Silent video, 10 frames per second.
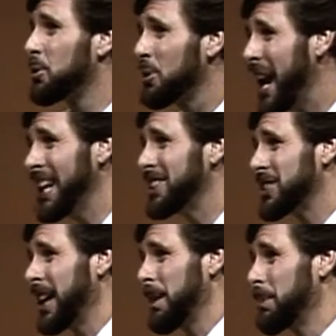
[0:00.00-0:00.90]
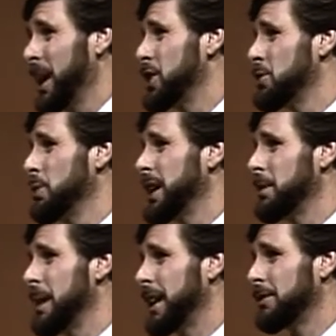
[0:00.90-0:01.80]
great celebration we
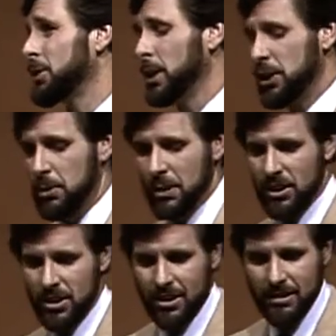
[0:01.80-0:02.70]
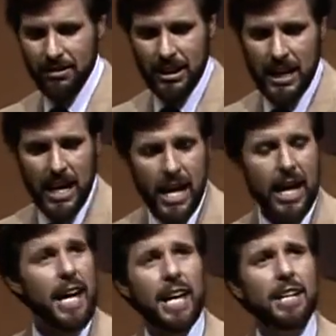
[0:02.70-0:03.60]
could make of Christmas.
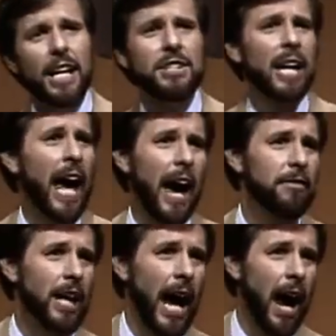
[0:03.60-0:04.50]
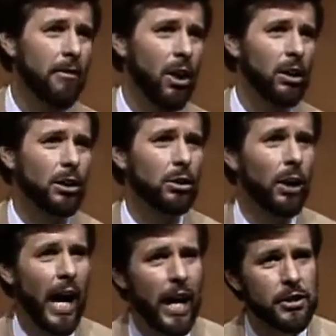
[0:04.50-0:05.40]
It doesn't have to have all the
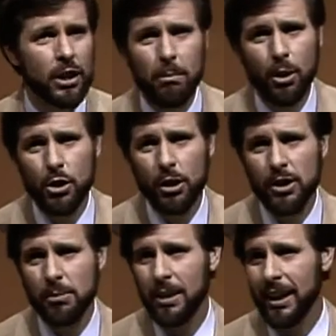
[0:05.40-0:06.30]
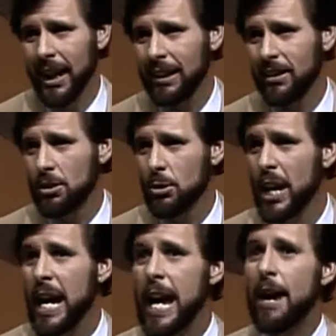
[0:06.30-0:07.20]
crass commercialism connected to it
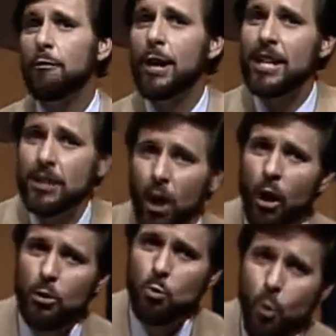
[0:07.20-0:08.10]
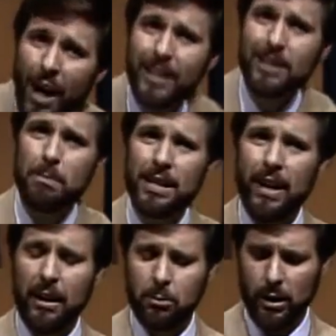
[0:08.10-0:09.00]
if we don't want it to be
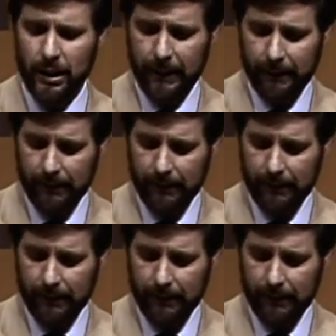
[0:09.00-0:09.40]
that way.